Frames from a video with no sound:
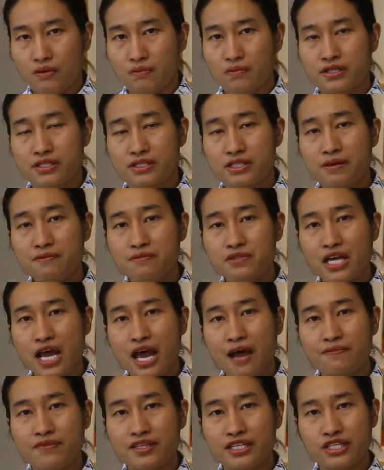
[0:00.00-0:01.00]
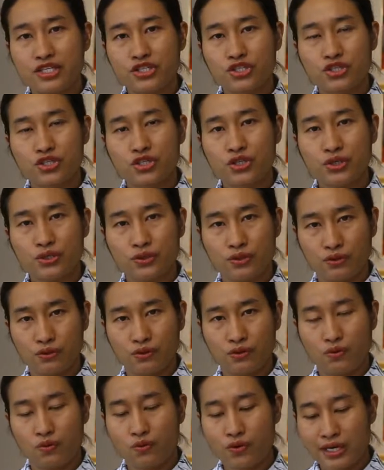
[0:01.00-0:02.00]
But sometimes these
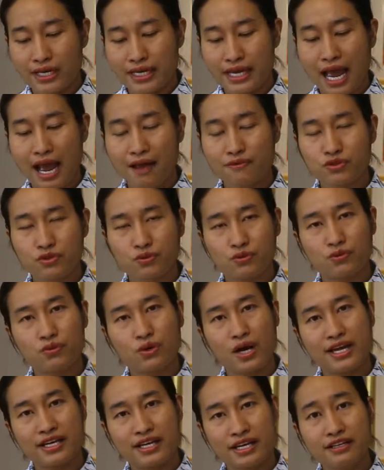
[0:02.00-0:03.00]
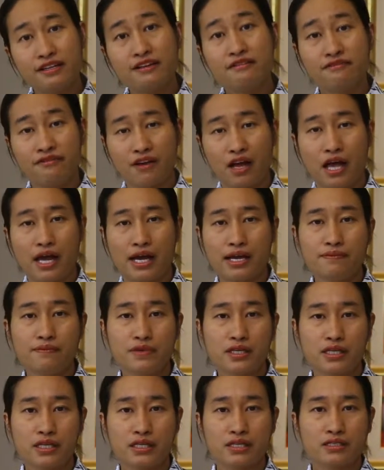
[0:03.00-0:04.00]
two we have to identify
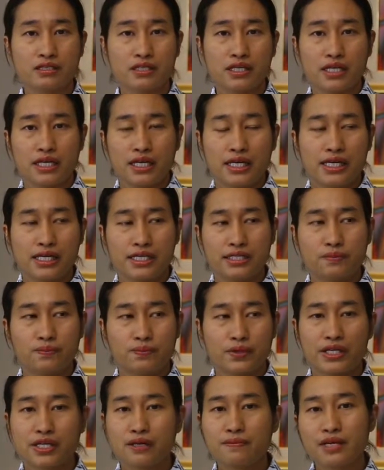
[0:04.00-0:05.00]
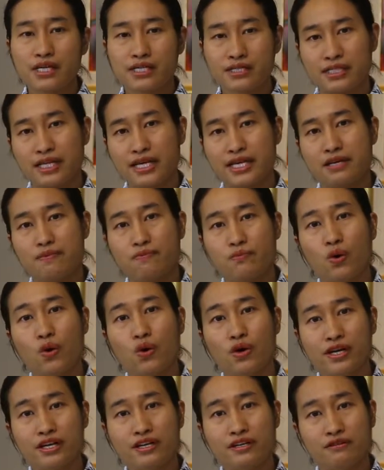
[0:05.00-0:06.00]
because it's pretty much like
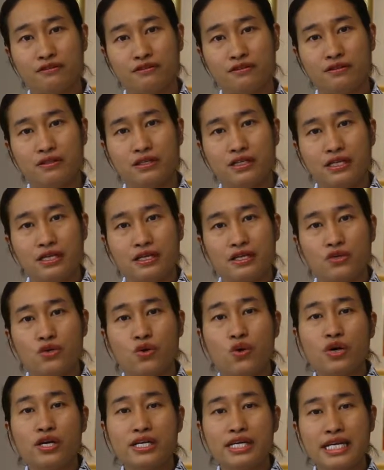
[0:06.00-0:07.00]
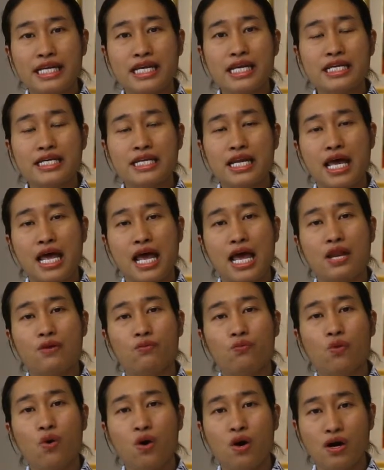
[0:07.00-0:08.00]
important. Your need
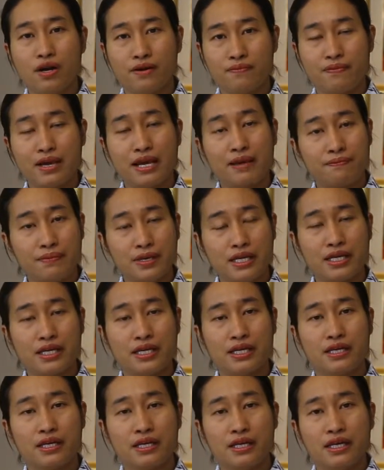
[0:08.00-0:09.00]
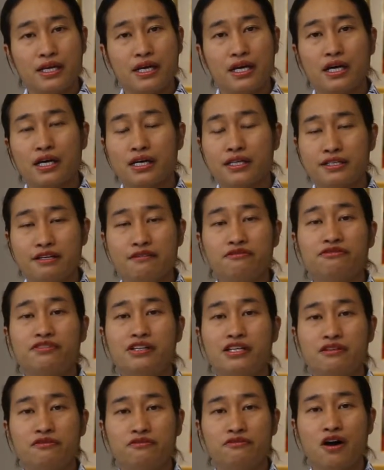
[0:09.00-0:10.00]
and want may be
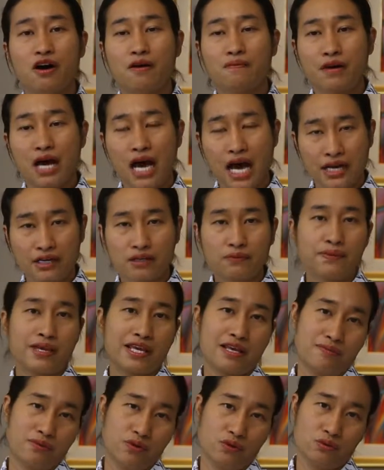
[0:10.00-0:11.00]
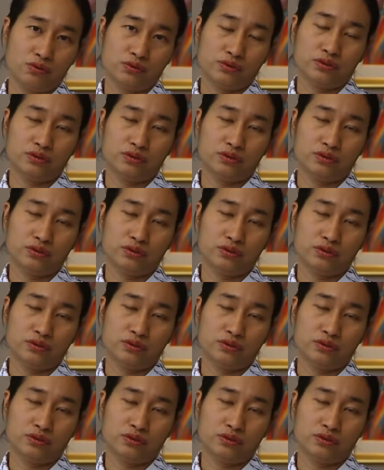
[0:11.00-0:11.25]
different from other people.